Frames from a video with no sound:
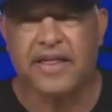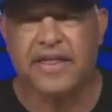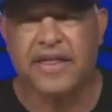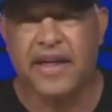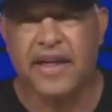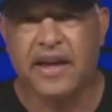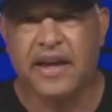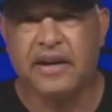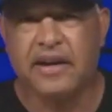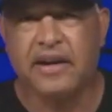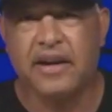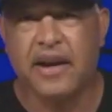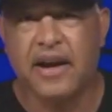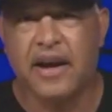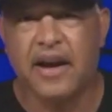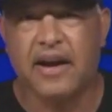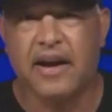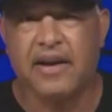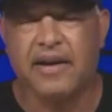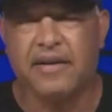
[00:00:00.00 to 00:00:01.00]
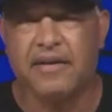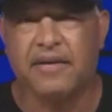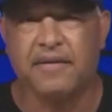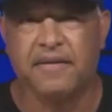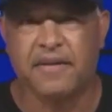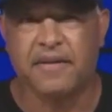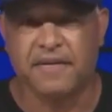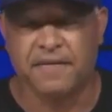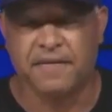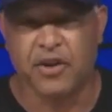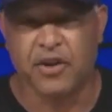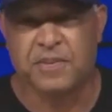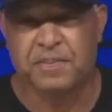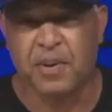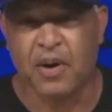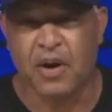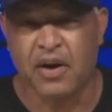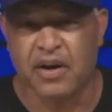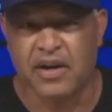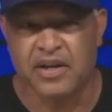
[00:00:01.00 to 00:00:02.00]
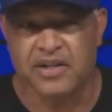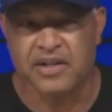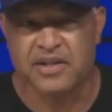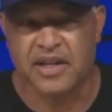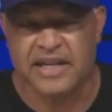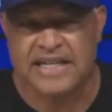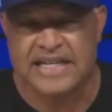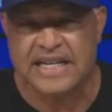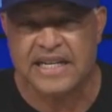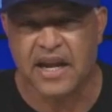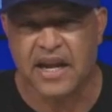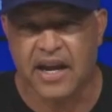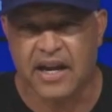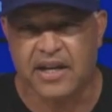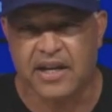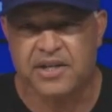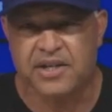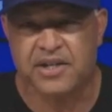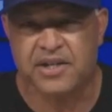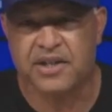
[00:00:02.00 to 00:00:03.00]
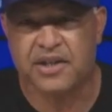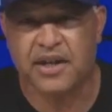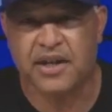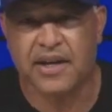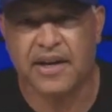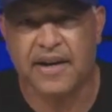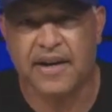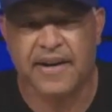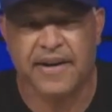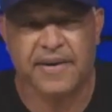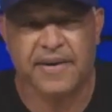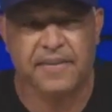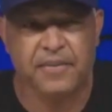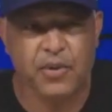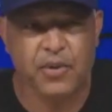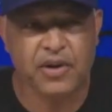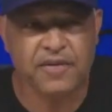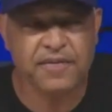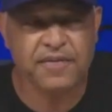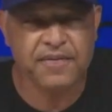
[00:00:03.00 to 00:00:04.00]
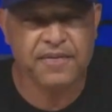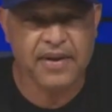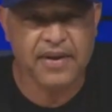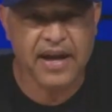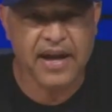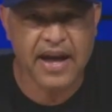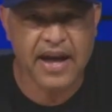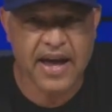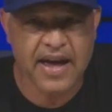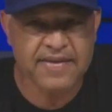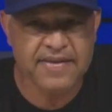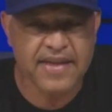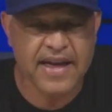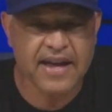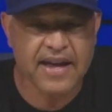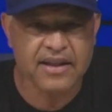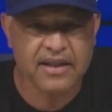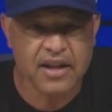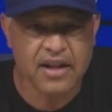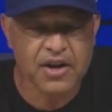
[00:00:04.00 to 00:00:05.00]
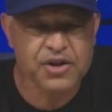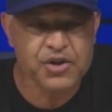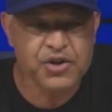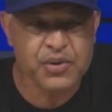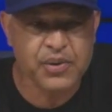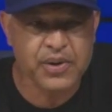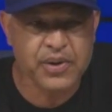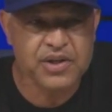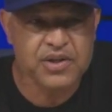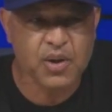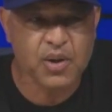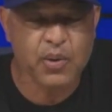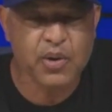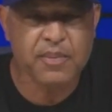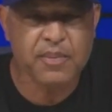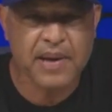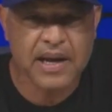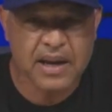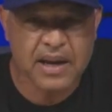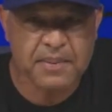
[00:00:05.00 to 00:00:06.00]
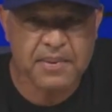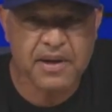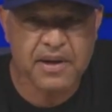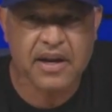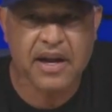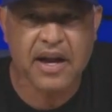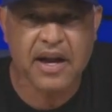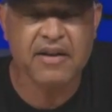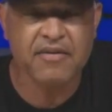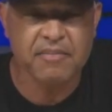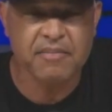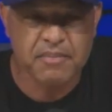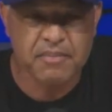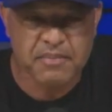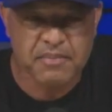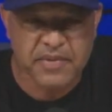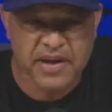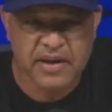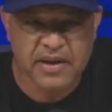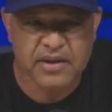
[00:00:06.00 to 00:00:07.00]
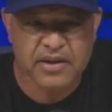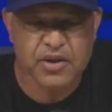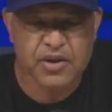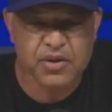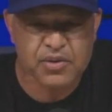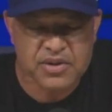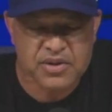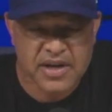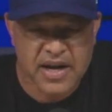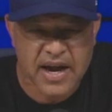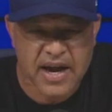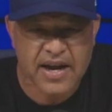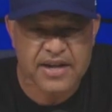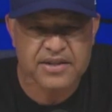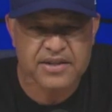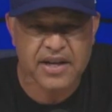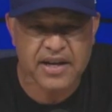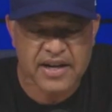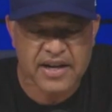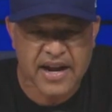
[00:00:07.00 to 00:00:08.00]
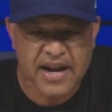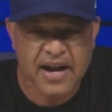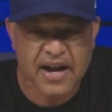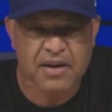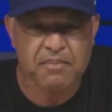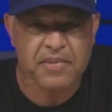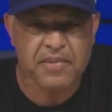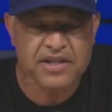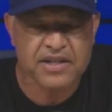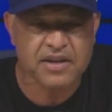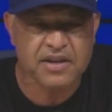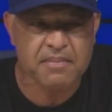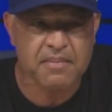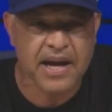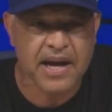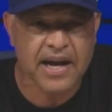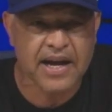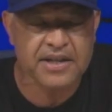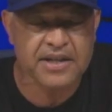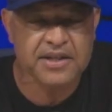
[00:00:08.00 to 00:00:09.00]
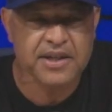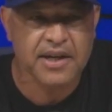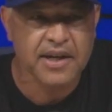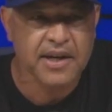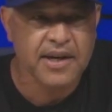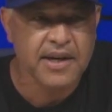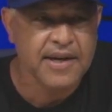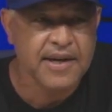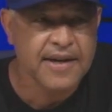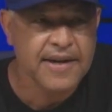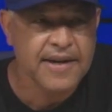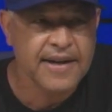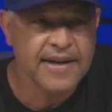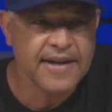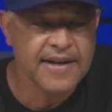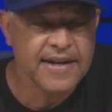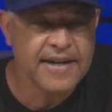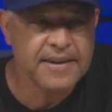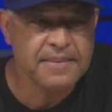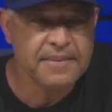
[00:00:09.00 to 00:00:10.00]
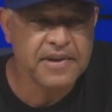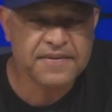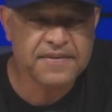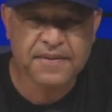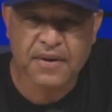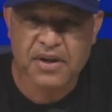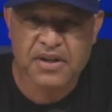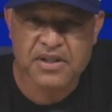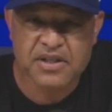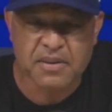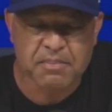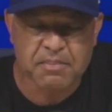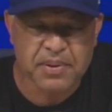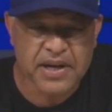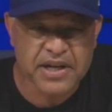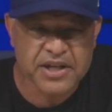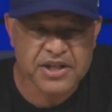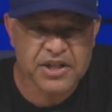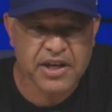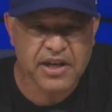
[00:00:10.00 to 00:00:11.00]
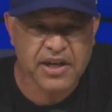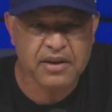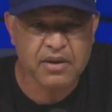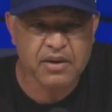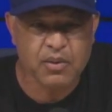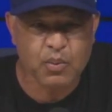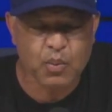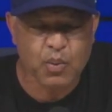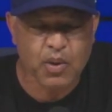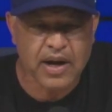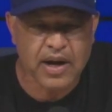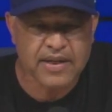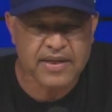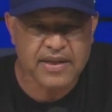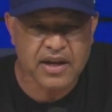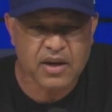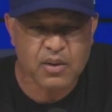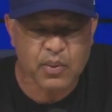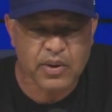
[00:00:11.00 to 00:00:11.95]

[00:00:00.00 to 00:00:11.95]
think the first part is the DH. We've had that luxury, so we've been able to kind of use guys in and out, mix and match. As far as the pitching, I think